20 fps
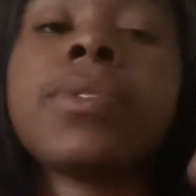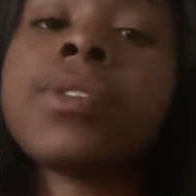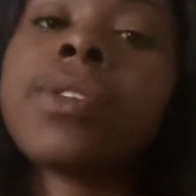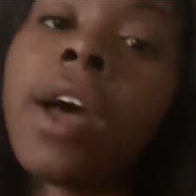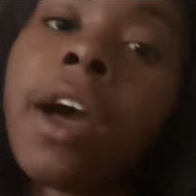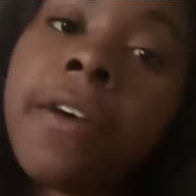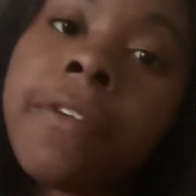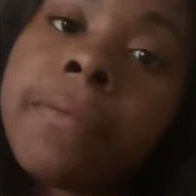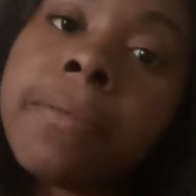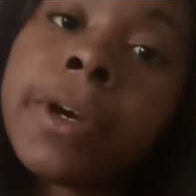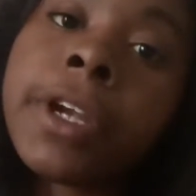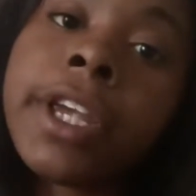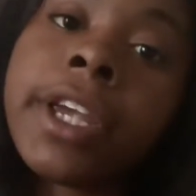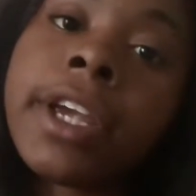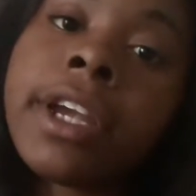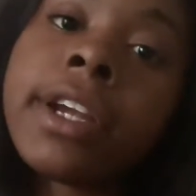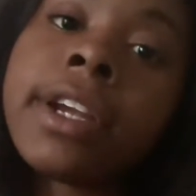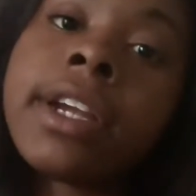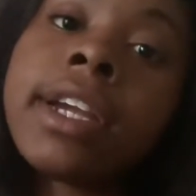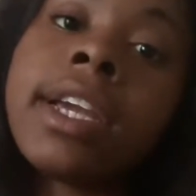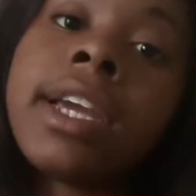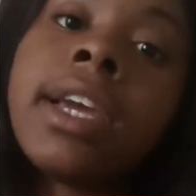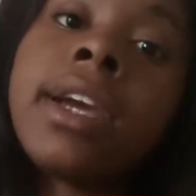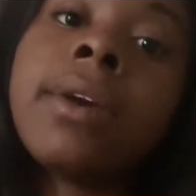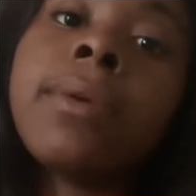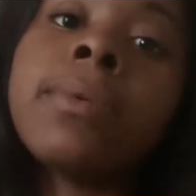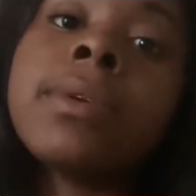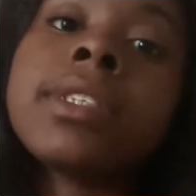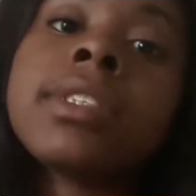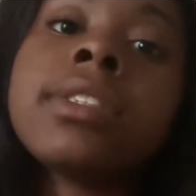sophomore year,
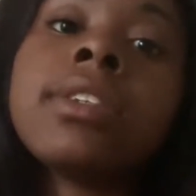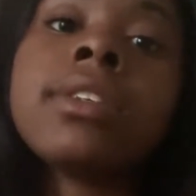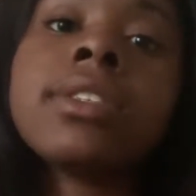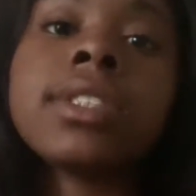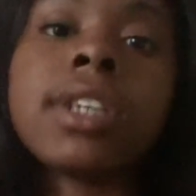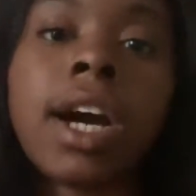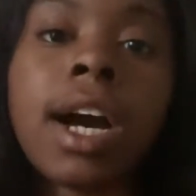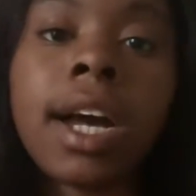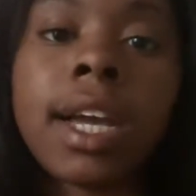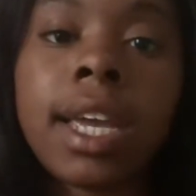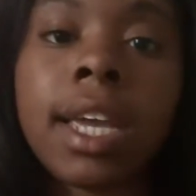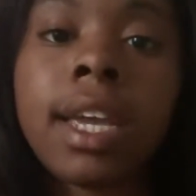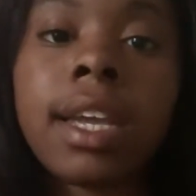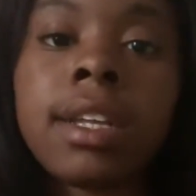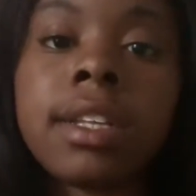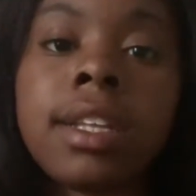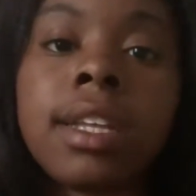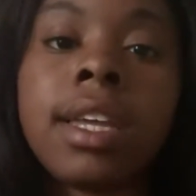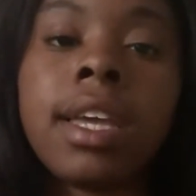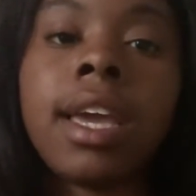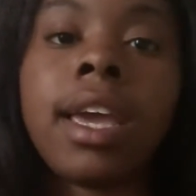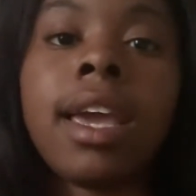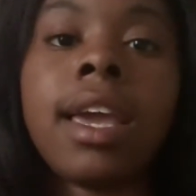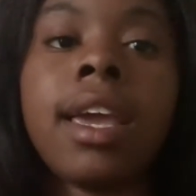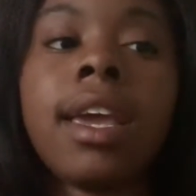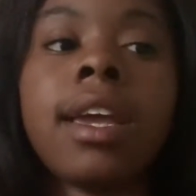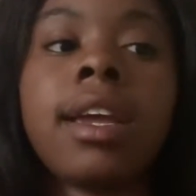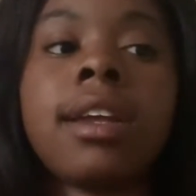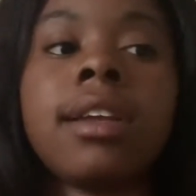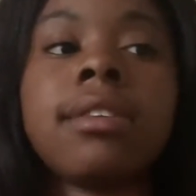we're still talking.
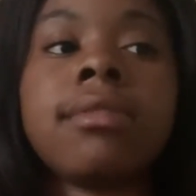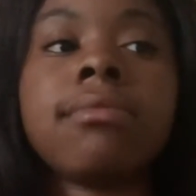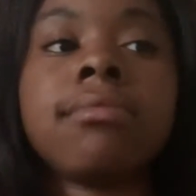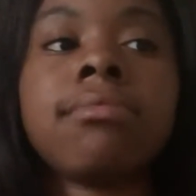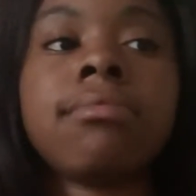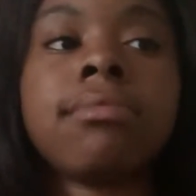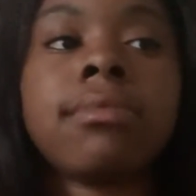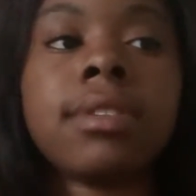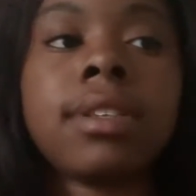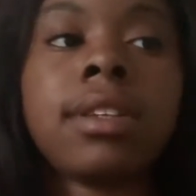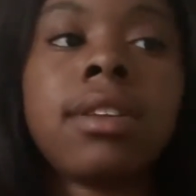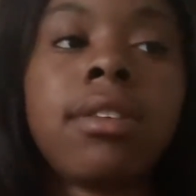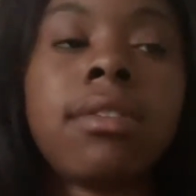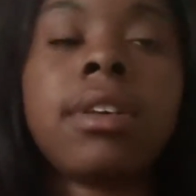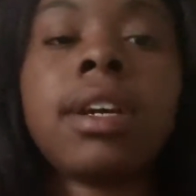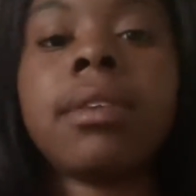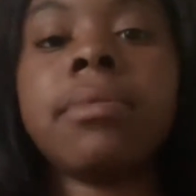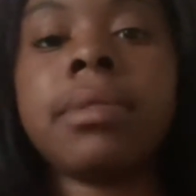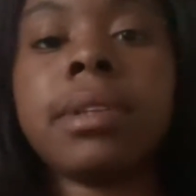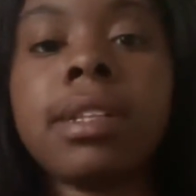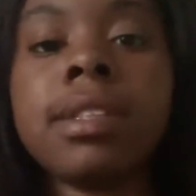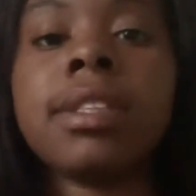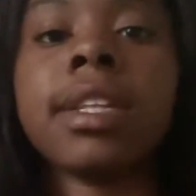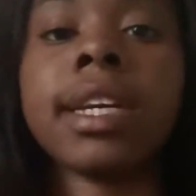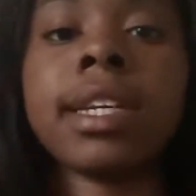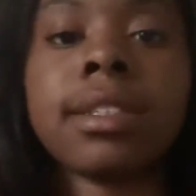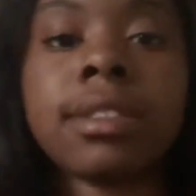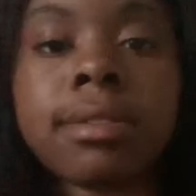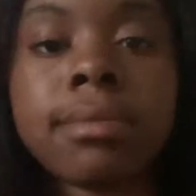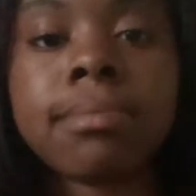And, you know, I really
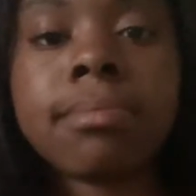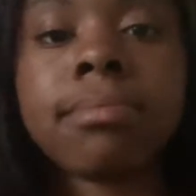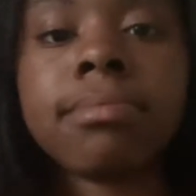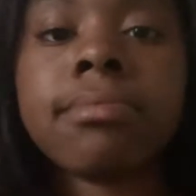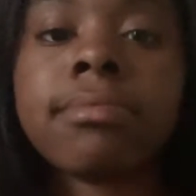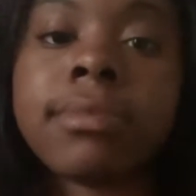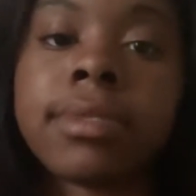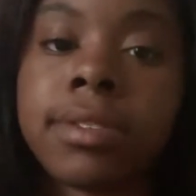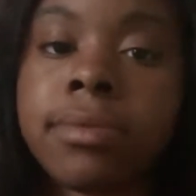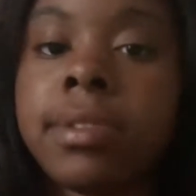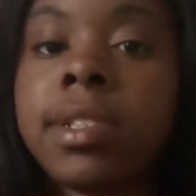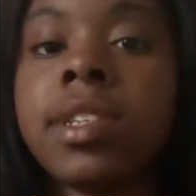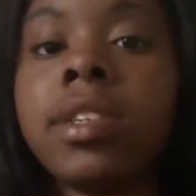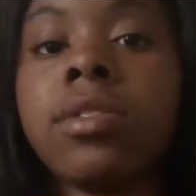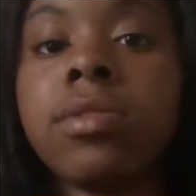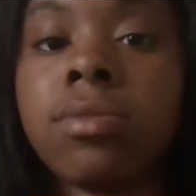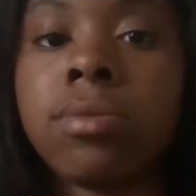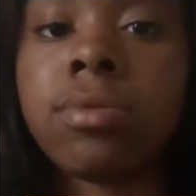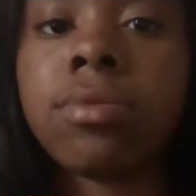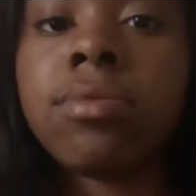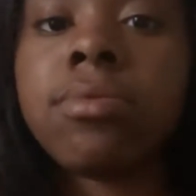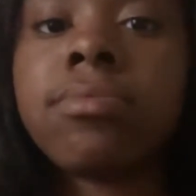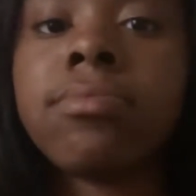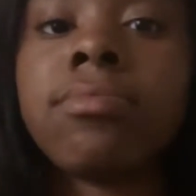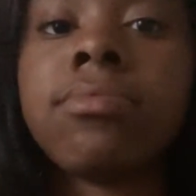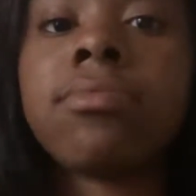like them. They're really cool.